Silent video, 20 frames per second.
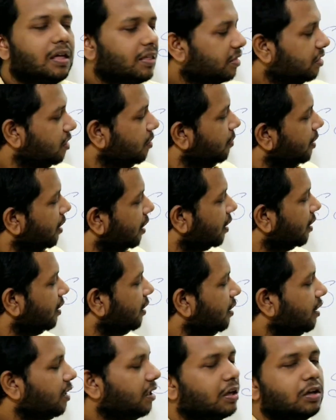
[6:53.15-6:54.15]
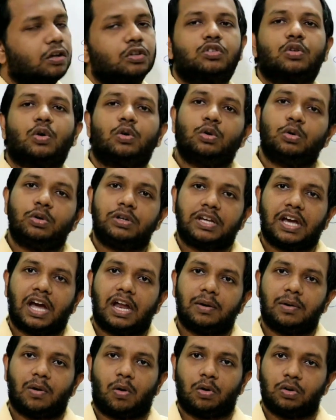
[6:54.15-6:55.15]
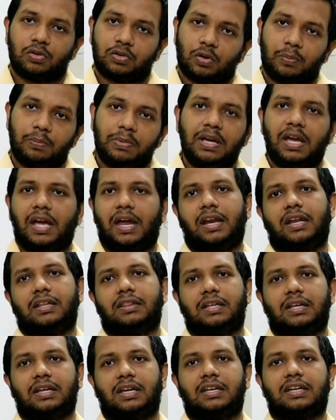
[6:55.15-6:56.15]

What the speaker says: Similarly, solute can also be anything.